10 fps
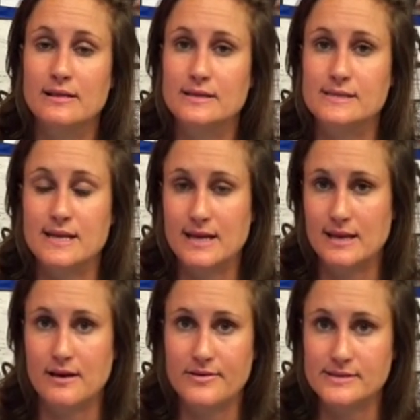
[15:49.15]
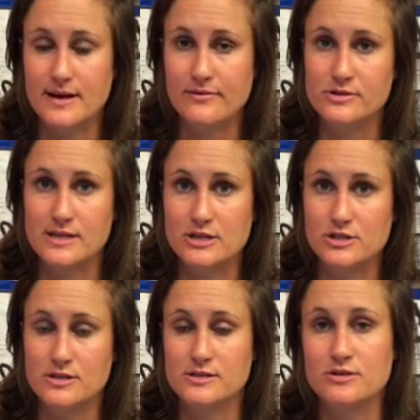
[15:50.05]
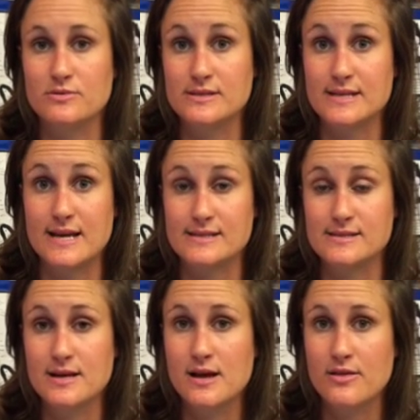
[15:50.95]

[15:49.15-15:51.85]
listening in on these conversations to assess